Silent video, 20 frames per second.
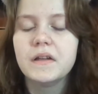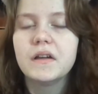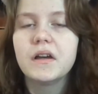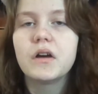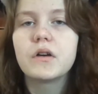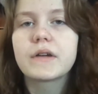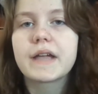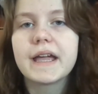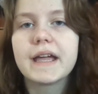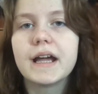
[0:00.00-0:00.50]

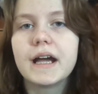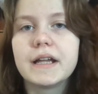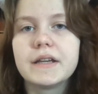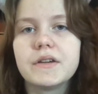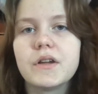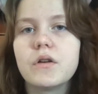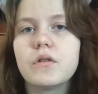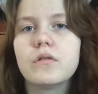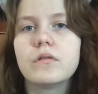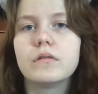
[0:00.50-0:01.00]
Okay, I
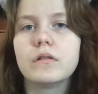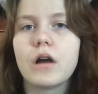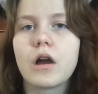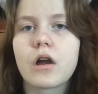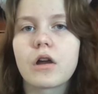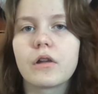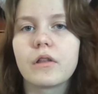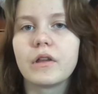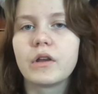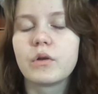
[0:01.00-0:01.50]
know
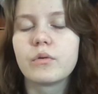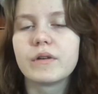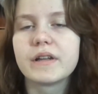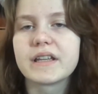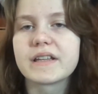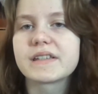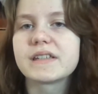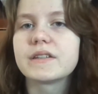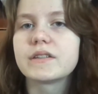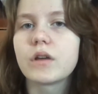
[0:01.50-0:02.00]
Harley
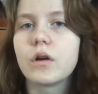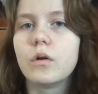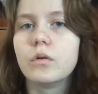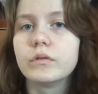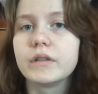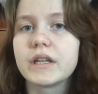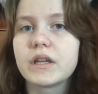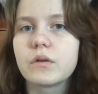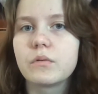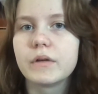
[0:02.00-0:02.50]
Quinn isn't the
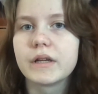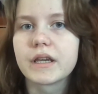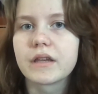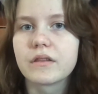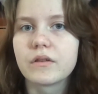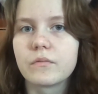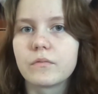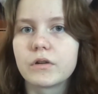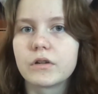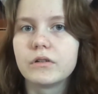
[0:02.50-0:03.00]
only Quinn
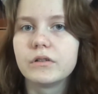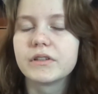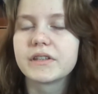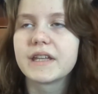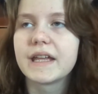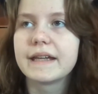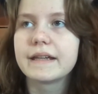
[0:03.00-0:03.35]
in the world.